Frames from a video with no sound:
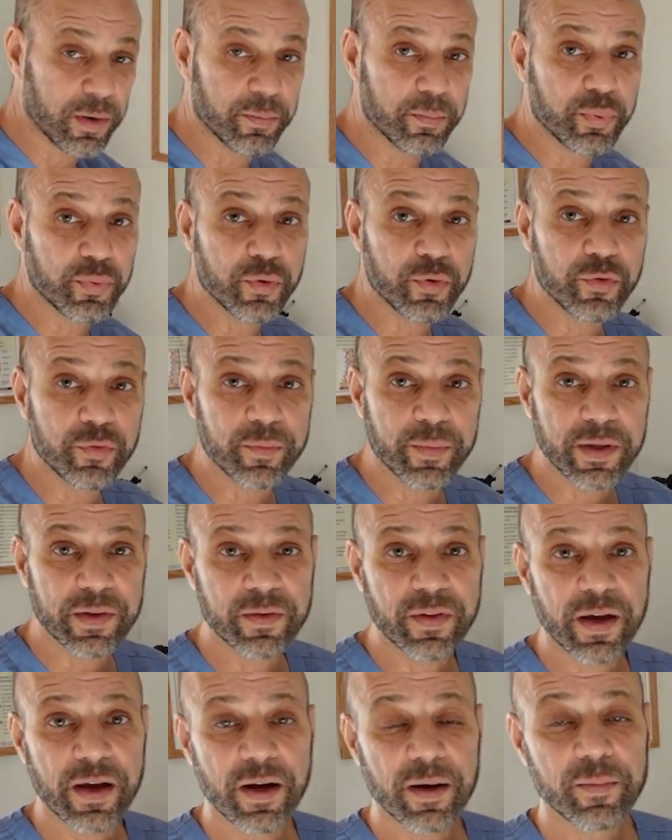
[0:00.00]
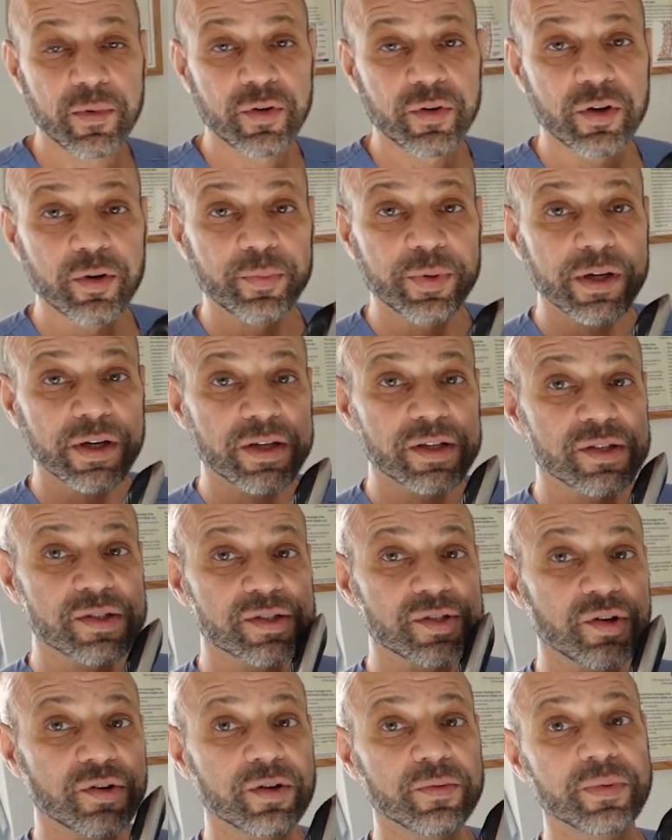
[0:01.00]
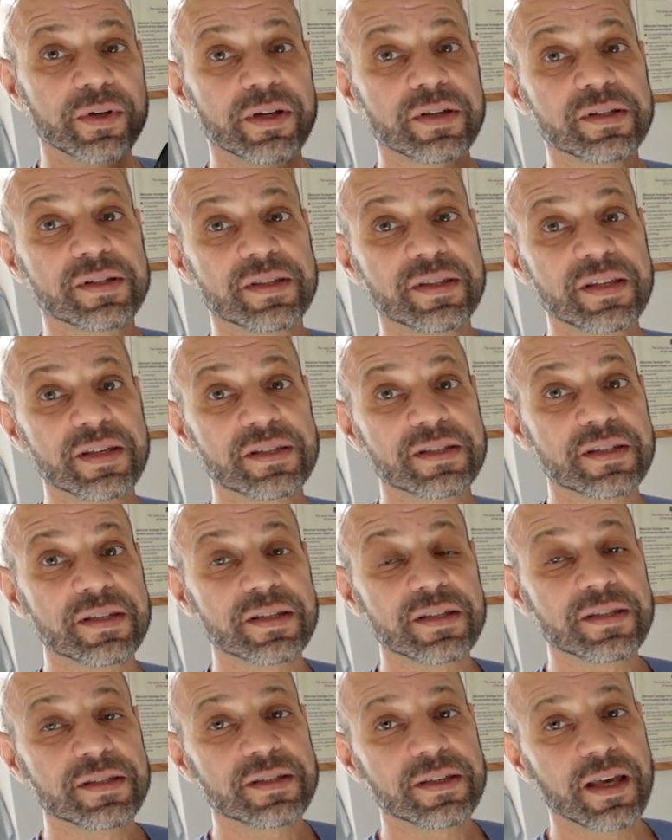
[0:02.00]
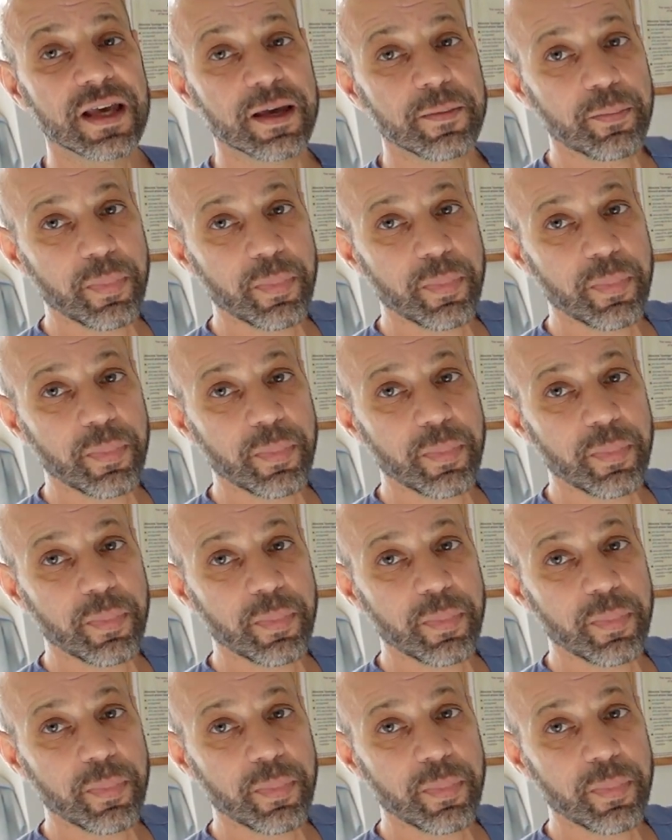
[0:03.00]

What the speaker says: improvement there. I'm a little bit concerned because this is a